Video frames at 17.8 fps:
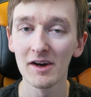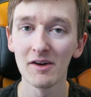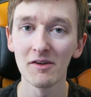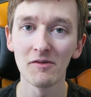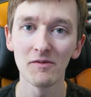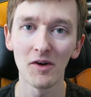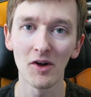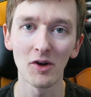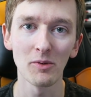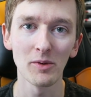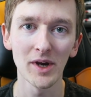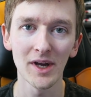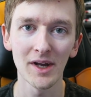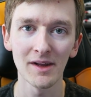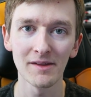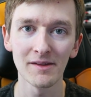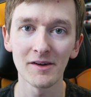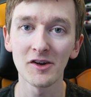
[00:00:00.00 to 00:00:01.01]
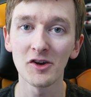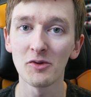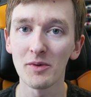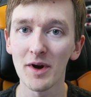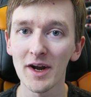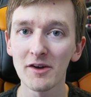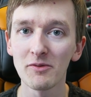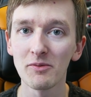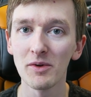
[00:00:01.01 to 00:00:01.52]
following the
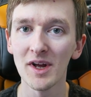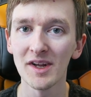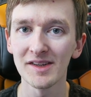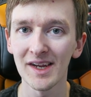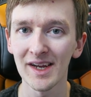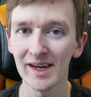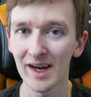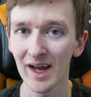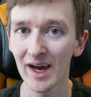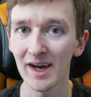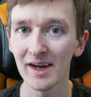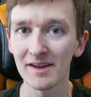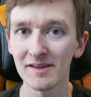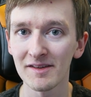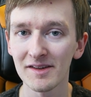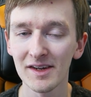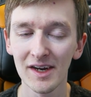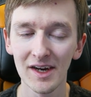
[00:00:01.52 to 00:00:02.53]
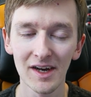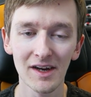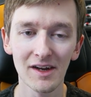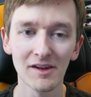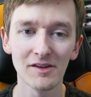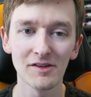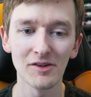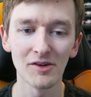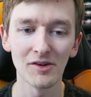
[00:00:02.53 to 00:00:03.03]
correct racing lines.
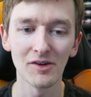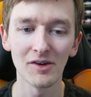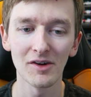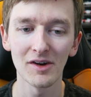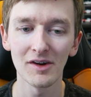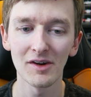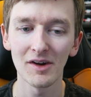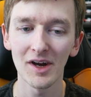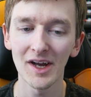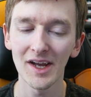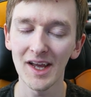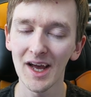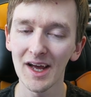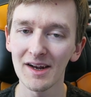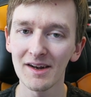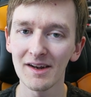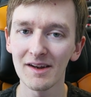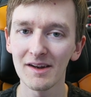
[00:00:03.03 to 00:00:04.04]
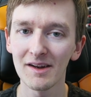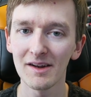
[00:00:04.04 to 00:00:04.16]
So again,